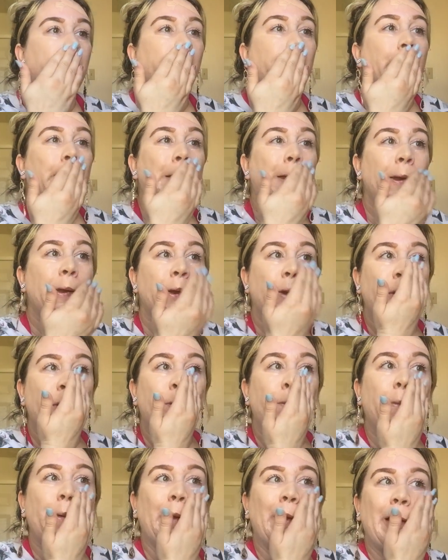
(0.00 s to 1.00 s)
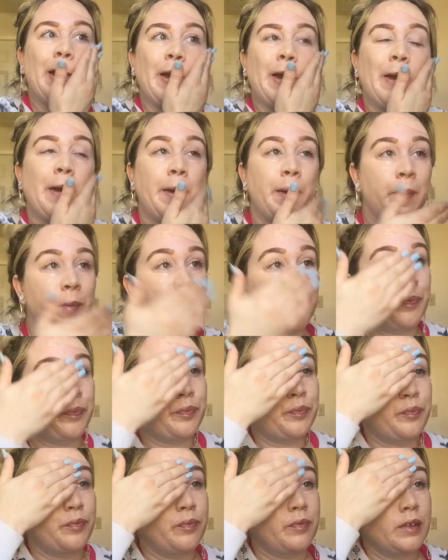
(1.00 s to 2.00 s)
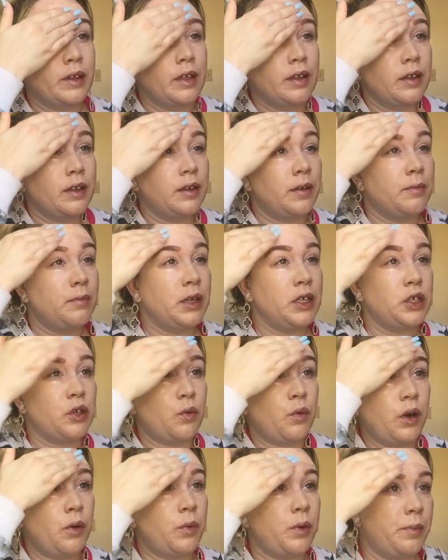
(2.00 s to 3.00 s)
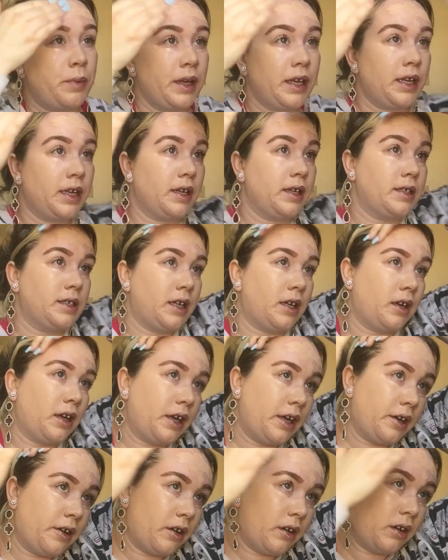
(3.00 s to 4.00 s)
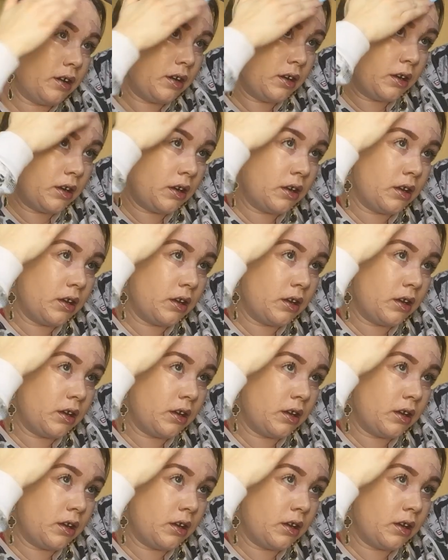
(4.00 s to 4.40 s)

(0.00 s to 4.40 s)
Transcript: What are you doing, Bella? My Chihuahua Bella is out here.